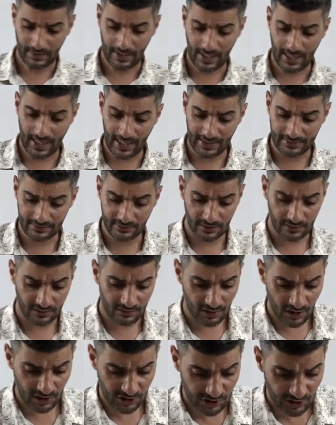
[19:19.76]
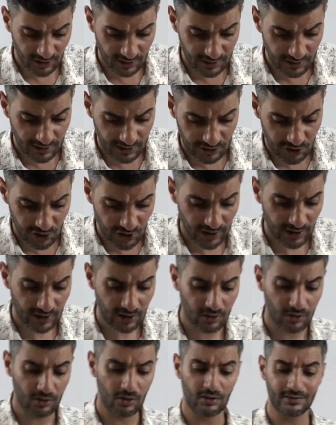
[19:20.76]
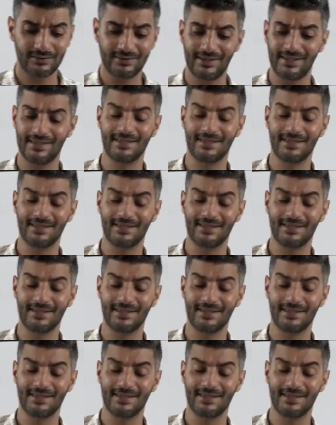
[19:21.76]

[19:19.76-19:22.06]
and Russian "nichego ni